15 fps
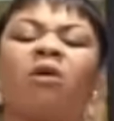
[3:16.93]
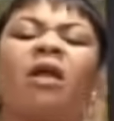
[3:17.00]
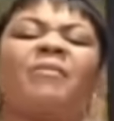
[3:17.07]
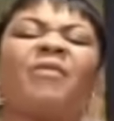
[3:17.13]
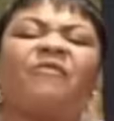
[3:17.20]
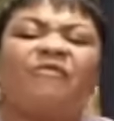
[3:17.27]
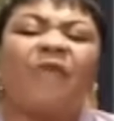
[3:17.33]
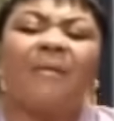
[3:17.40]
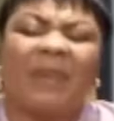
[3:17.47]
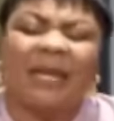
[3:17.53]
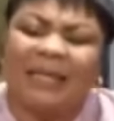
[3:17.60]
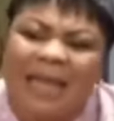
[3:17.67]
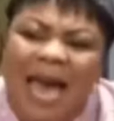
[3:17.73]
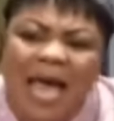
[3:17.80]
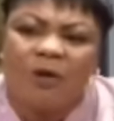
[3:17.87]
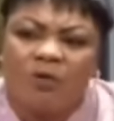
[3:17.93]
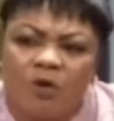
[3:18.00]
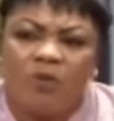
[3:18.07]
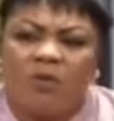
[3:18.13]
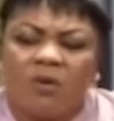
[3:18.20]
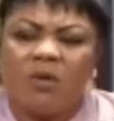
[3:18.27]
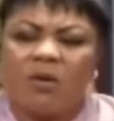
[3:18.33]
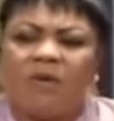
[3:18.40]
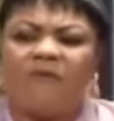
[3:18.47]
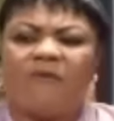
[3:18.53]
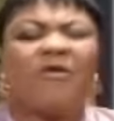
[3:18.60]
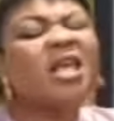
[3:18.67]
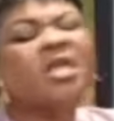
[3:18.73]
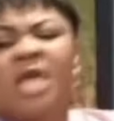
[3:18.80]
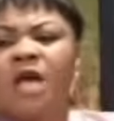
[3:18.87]
I'm not a man.
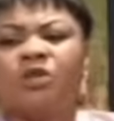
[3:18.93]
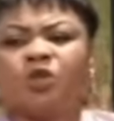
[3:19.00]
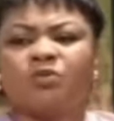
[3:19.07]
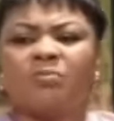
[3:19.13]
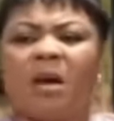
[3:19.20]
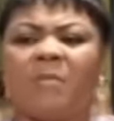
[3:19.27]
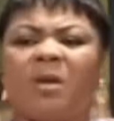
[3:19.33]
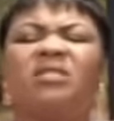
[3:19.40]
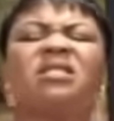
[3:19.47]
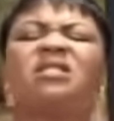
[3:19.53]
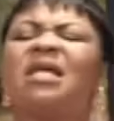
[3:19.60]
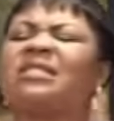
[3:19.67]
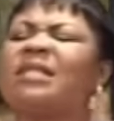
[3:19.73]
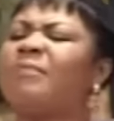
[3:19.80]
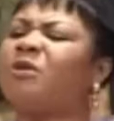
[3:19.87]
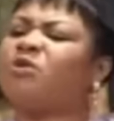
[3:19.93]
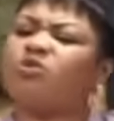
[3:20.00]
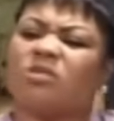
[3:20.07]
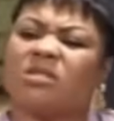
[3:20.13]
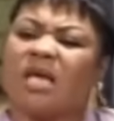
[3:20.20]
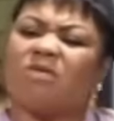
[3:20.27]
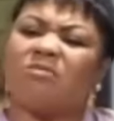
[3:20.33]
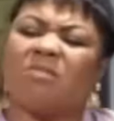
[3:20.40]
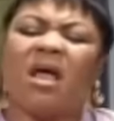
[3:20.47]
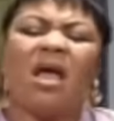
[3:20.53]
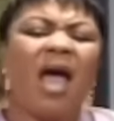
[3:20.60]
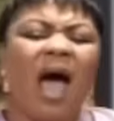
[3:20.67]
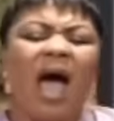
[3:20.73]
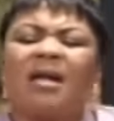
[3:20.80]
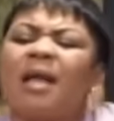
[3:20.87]
Financial, my mother, that's a little sudden, and
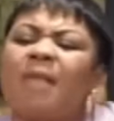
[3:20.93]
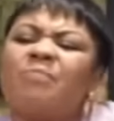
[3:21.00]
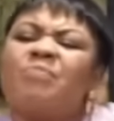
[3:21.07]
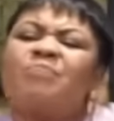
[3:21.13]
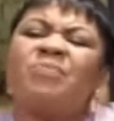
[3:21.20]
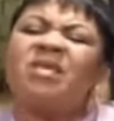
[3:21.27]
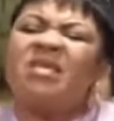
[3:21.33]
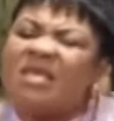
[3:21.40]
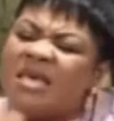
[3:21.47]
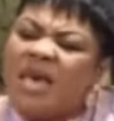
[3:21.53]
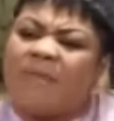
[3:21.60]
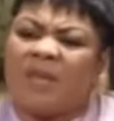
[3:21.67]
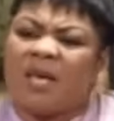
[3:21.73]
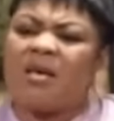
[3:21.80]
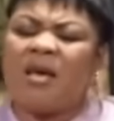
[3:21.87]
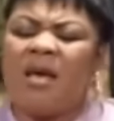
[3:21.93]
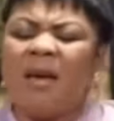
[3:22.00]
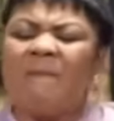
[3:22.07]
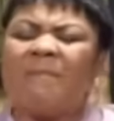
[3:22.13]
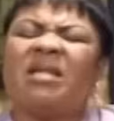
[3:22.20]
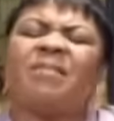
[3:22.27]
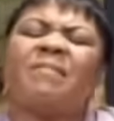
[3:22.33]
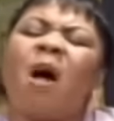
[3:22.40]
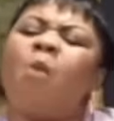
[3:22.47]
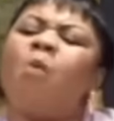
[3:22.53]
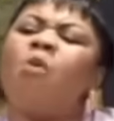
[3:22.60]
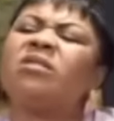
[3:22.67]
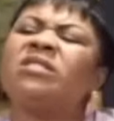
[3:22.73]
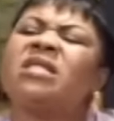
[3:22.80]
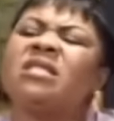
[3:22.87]
I'll be yelling. But the man
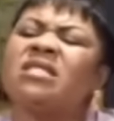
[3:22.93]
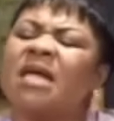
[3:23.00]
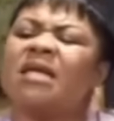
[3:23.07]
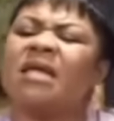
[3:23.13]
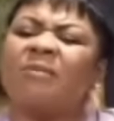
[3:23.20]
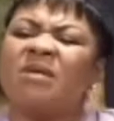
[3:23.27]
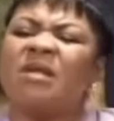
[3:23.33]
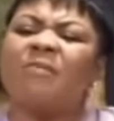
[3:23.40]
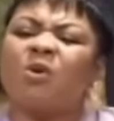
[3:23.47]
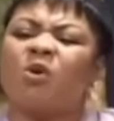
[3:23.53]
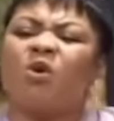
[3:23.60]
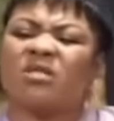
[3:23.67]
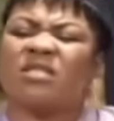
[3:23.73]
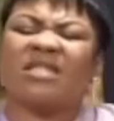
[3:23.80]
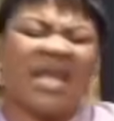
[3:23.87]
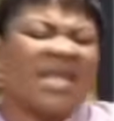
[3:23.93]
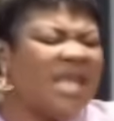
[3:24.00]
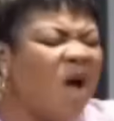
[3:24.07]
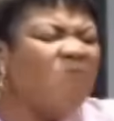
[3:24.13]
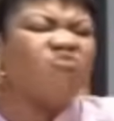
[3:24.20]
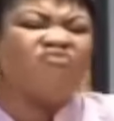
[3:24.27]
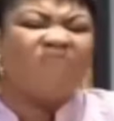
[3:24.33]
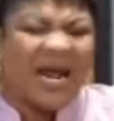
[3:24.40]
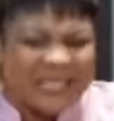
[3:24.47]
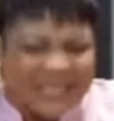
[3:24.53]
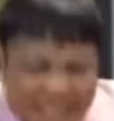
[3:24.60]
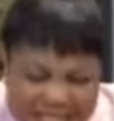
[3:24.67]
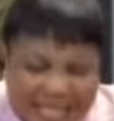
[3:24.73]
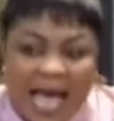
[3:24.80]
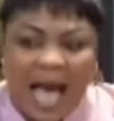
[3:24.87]
who didn't know, I'm there because I knew you are
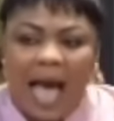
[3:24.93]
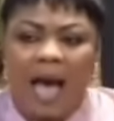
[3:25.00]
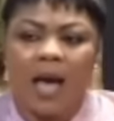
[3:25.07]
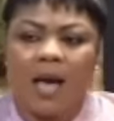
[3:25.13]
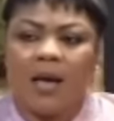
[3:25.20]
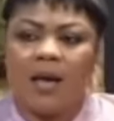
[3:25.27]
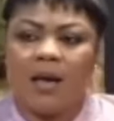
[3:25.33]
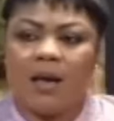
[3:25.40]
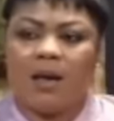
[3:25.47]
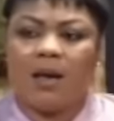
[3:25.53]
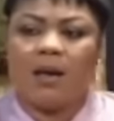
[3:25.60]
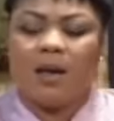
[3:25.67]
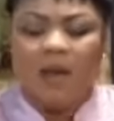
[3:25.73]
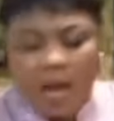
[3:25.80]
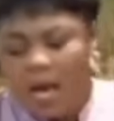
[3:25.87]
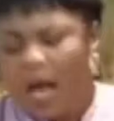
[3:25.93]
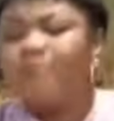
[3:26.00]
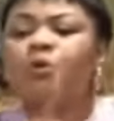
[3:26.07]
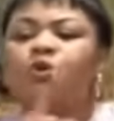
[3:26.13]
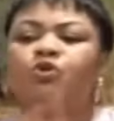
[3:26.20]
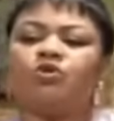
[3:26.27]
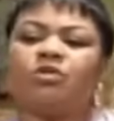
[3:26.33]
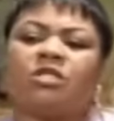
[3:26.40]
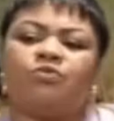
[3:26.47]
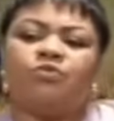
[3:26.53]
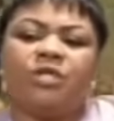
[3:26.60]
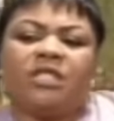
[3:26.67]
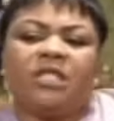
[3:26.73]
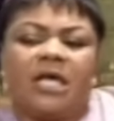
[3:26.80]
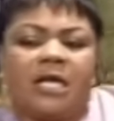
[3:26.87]
dear. Come go to
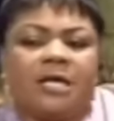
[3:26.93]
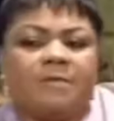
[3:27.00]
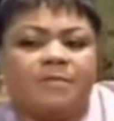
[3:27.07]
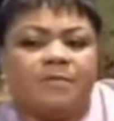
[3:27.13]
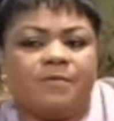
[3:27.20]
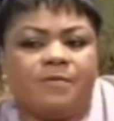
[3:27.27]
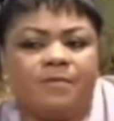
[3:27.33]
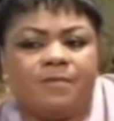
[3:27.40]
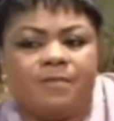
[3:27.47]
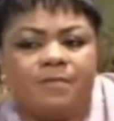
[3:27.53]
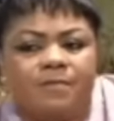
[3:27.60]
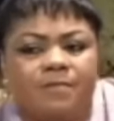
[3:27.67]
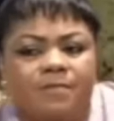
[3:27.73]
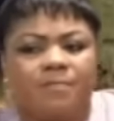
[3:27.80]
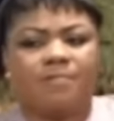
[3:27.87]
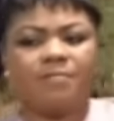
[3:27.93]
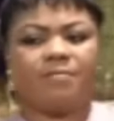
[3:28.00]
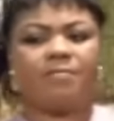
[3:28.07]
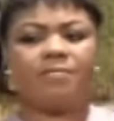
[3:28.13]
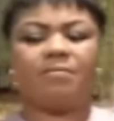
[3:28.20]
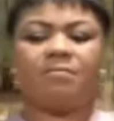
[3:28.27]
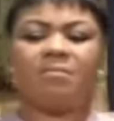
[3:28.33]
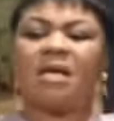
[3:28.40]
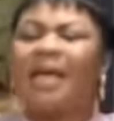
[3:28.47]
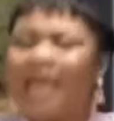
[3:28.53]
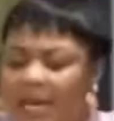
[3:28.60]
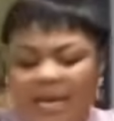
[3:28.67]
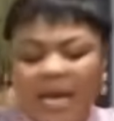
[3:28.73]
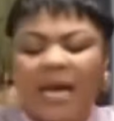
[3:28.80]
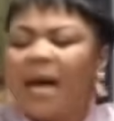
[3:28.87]
the chain. You
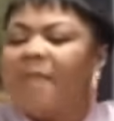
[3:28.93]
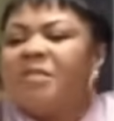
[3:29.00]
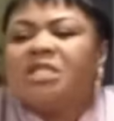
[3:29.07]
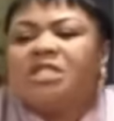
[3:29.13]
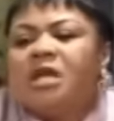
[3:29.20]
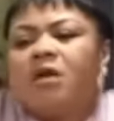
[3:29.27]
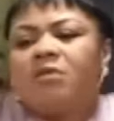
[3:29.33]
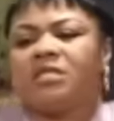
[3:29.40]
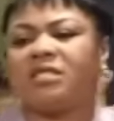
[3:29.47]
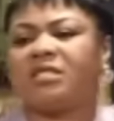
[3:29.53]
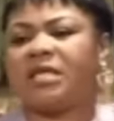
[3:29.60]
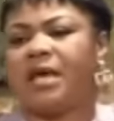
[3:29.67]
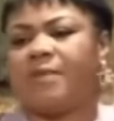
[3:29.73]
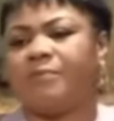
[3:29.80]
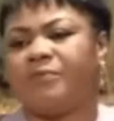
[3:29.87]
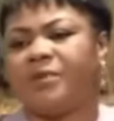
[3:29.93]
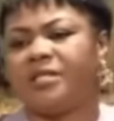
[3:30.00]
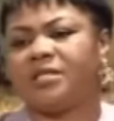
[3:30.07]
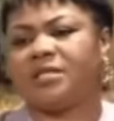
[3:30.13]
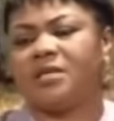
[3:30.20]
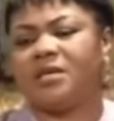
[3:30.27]
cannot come in out to say, Empress.